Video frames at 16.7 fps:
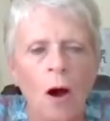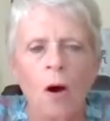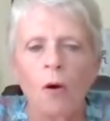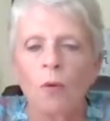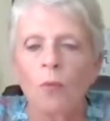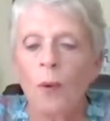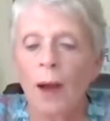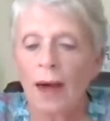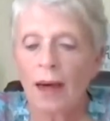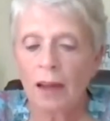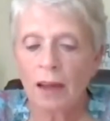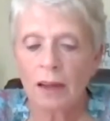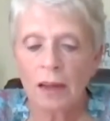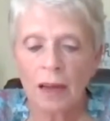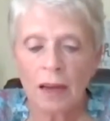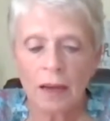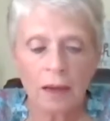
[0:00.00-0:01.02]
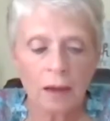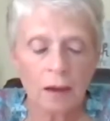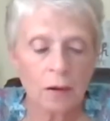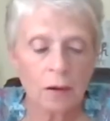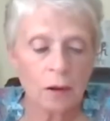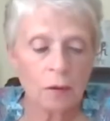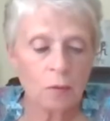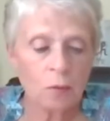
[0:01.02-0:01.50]
Well,
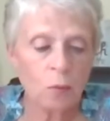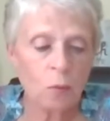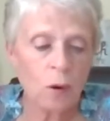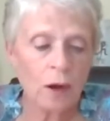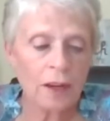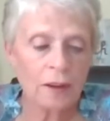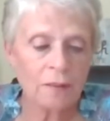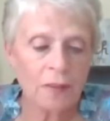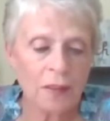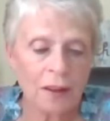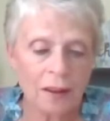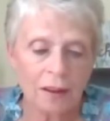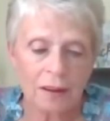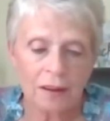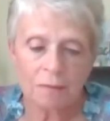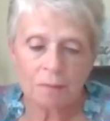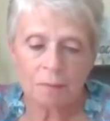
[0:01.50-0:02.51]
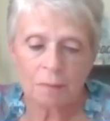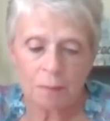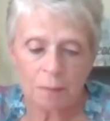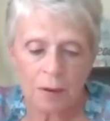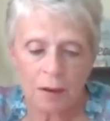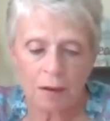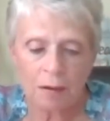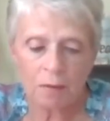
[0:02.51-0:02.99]
one of the,
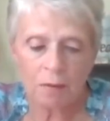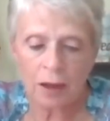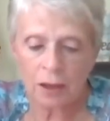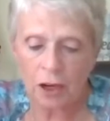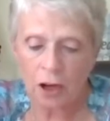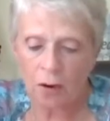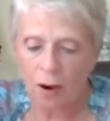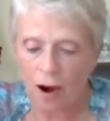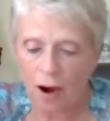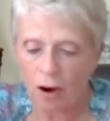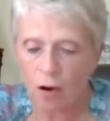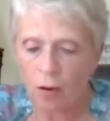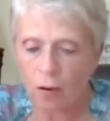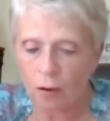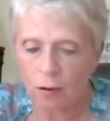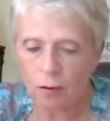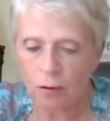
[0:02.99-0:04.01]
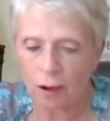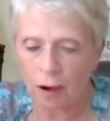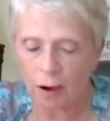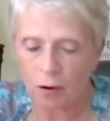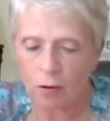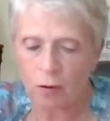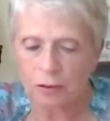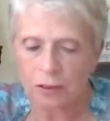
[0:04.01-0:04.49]
our
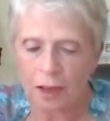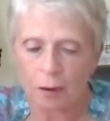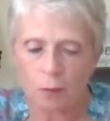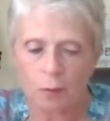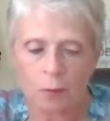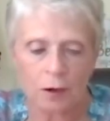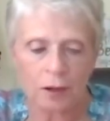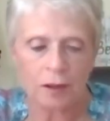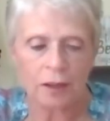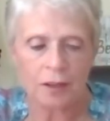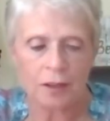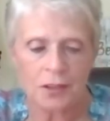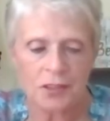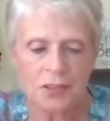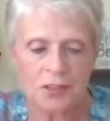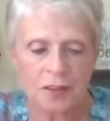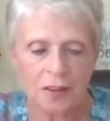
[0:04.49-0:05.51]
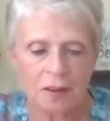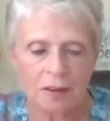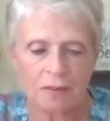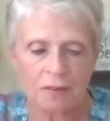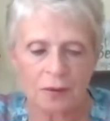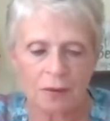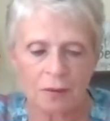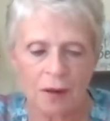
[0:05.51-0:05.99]
whole network is
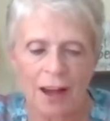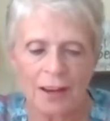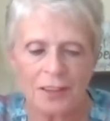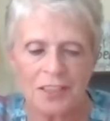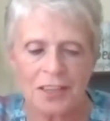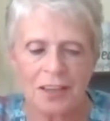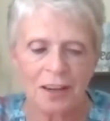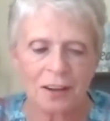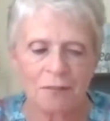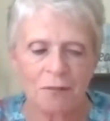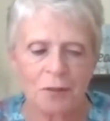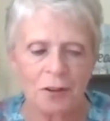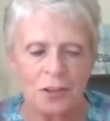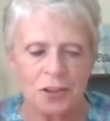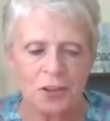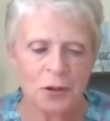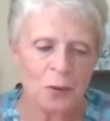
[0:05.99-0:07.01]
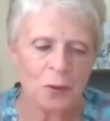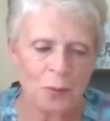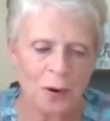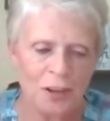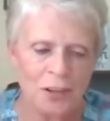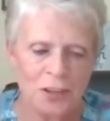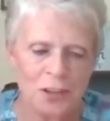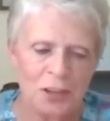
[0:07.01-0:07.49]
the idea of the to the
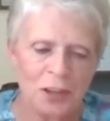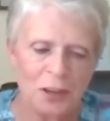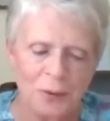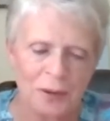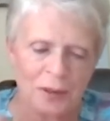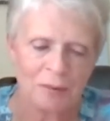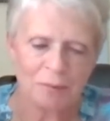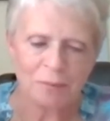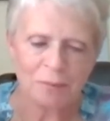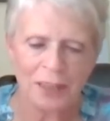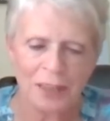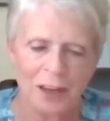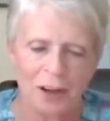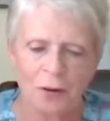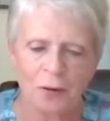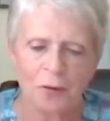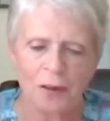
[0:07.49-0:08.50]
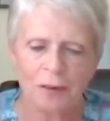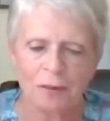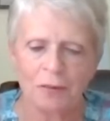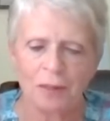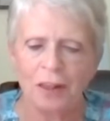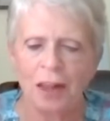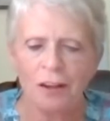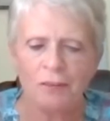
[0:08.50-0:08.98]
rescue and, the
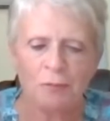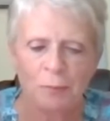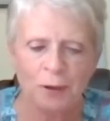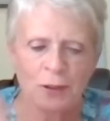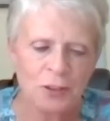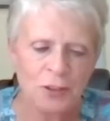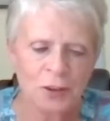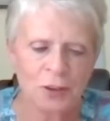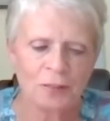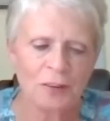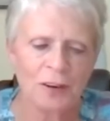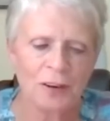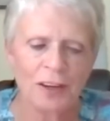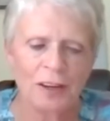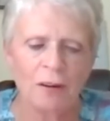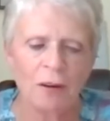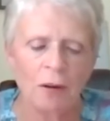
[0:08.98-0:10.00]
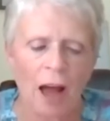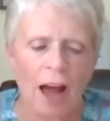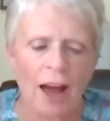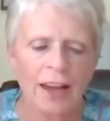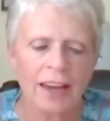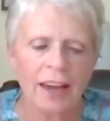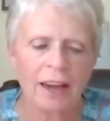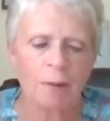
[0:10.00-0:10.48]
life preserver. And I
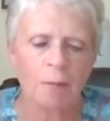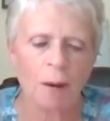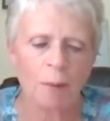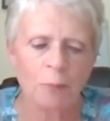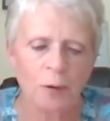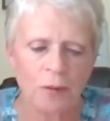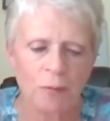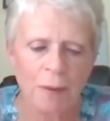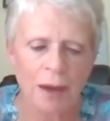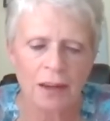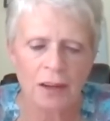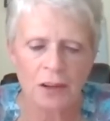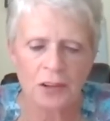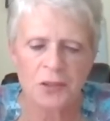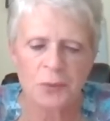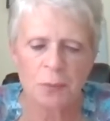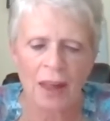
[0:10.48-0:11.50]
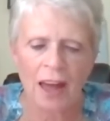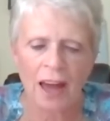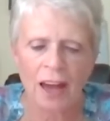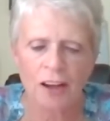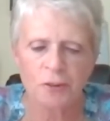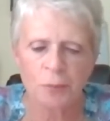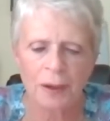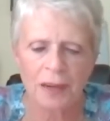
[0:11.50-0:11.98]
came up with Make a
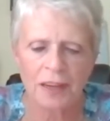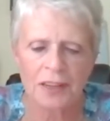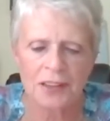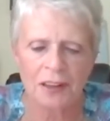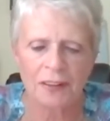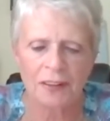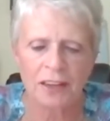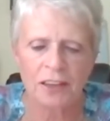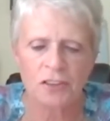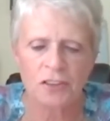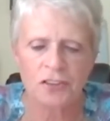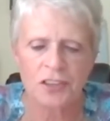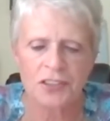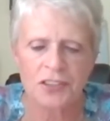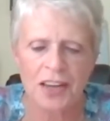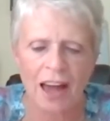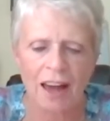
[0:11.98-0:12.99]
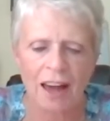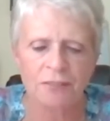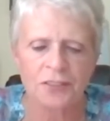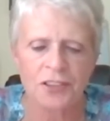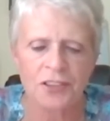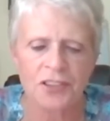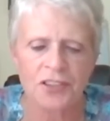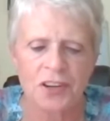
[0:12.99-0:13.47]
Splash because I think you just have
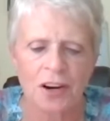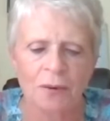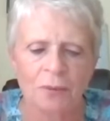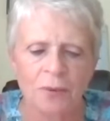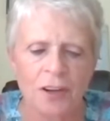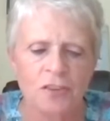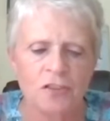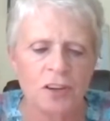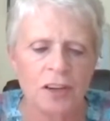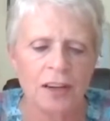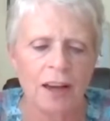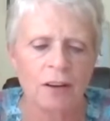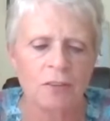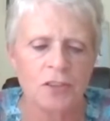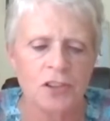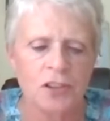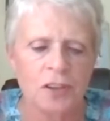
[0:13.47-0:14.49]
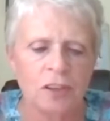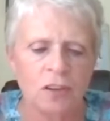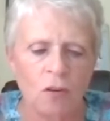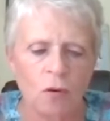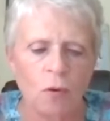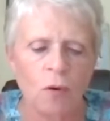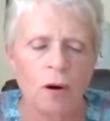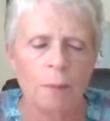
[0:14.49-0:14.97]
to start reaching out to
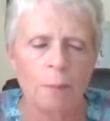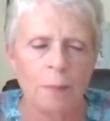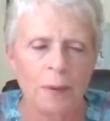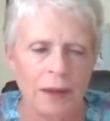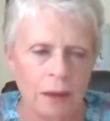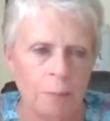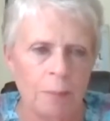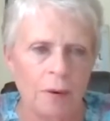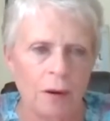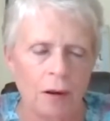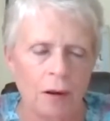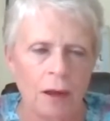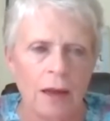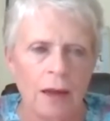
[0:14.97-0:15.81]
your people